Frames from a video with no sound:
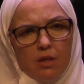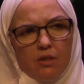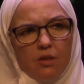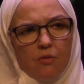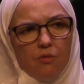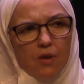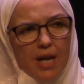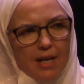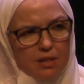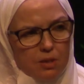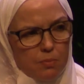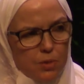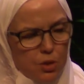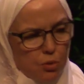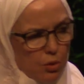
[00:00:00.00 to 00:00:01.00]
The
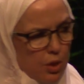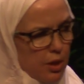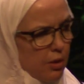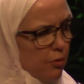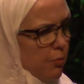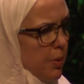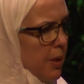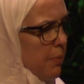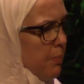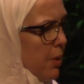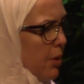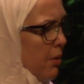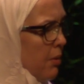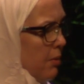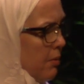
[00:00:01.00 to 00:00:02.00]
vast majority of
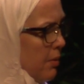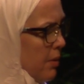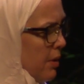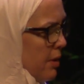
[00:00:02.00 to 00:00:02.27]
people